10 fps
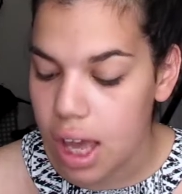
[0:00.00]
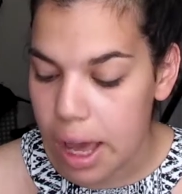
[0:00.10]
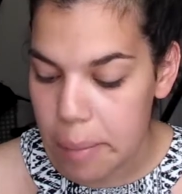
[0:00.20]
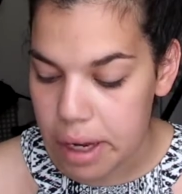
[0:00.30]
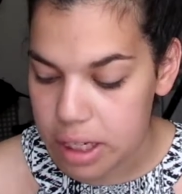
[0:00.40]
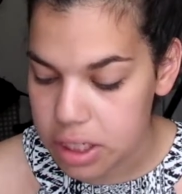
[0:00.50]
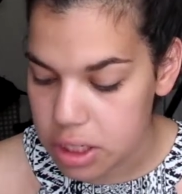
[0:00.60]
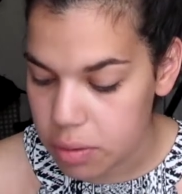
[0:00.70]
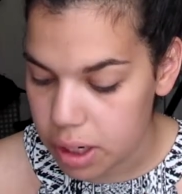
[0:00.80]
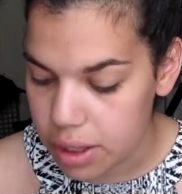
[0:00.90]
I'm not going to tell
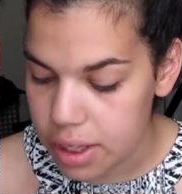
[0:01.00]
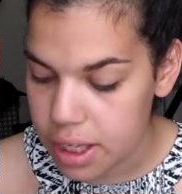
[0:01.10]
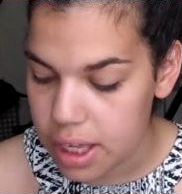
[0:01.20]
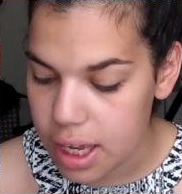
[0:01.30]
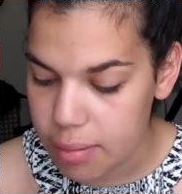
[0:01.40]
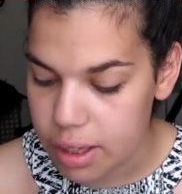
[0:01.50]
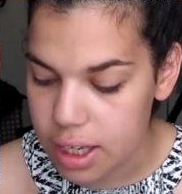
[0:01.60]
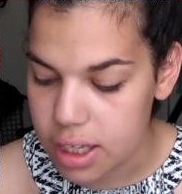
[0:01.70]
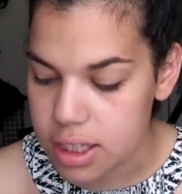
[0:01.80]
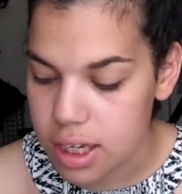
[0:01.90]
you what I think yet
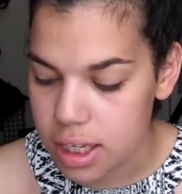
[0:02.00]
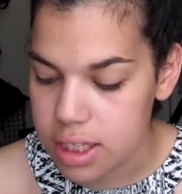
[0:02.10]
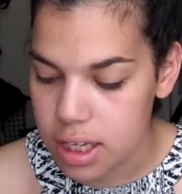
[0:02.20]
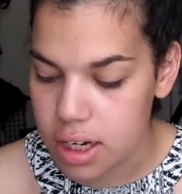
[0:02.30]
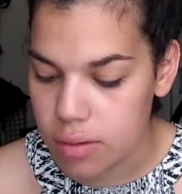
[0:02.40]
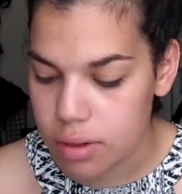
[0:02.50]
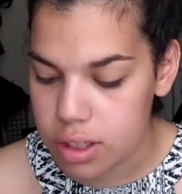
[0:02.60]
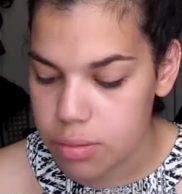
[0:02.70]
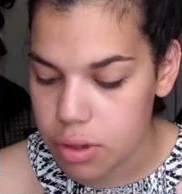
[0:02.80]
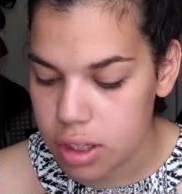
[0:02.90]
because, like I said, I don't want
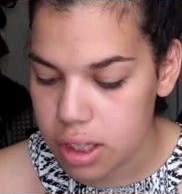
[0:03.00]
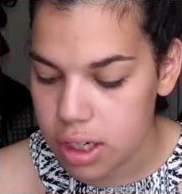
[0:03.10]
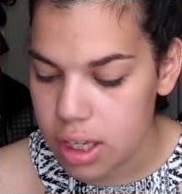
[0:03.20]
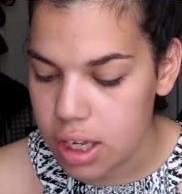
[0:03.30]
to spoil it.